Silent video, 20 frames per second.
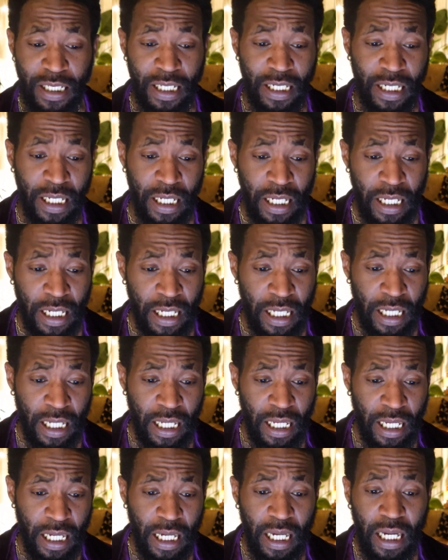And,
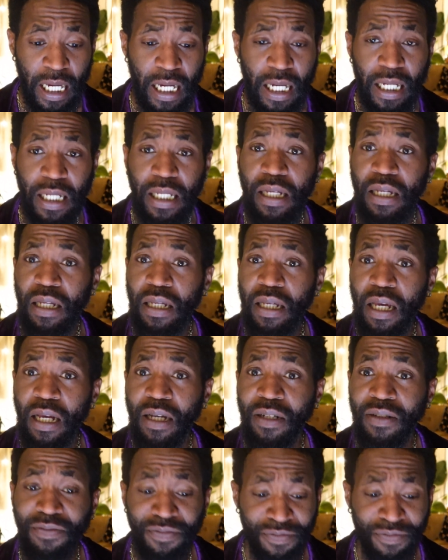yeah.